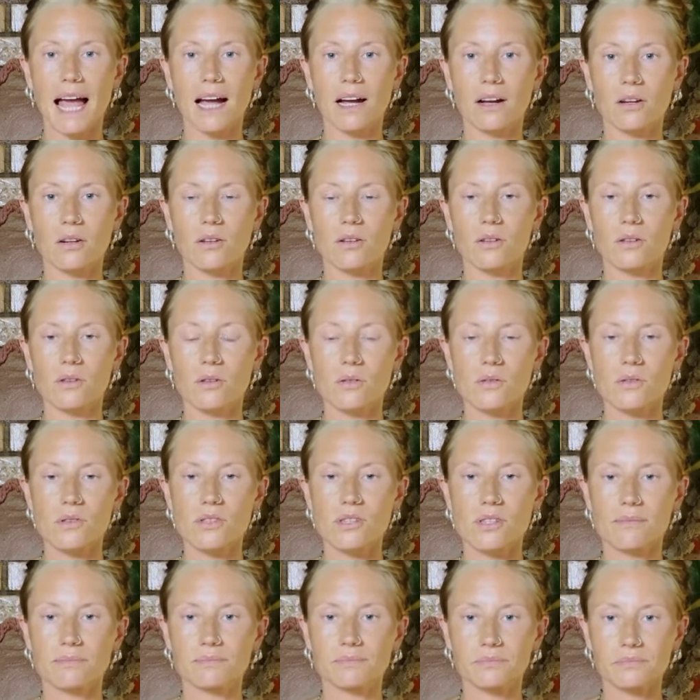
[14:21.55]

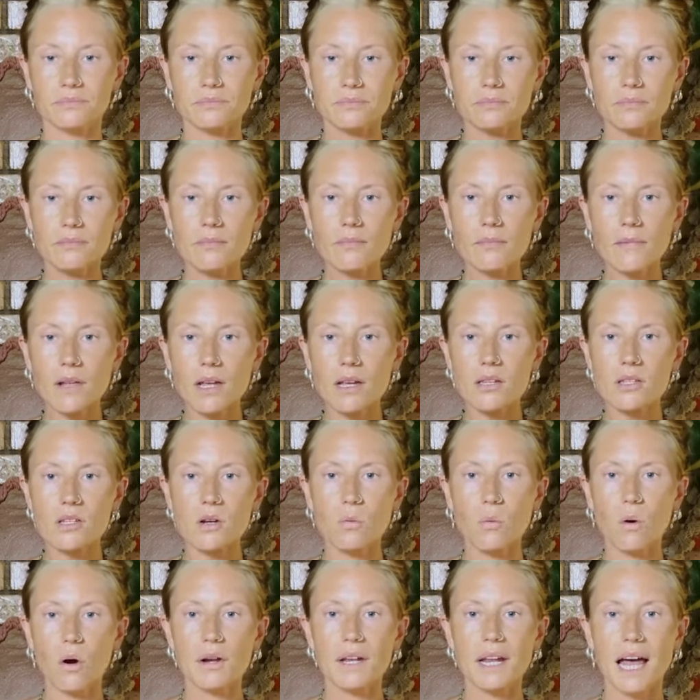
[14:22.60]
ankles. So
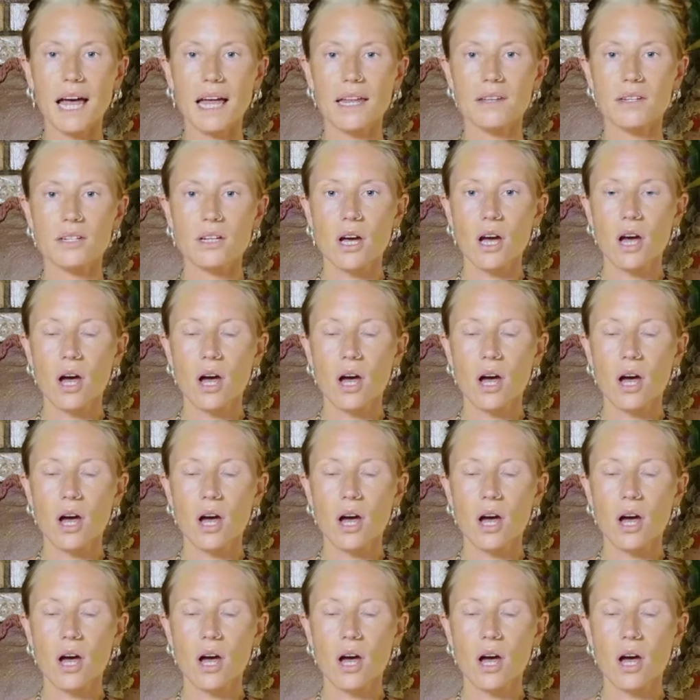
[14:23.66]
one hand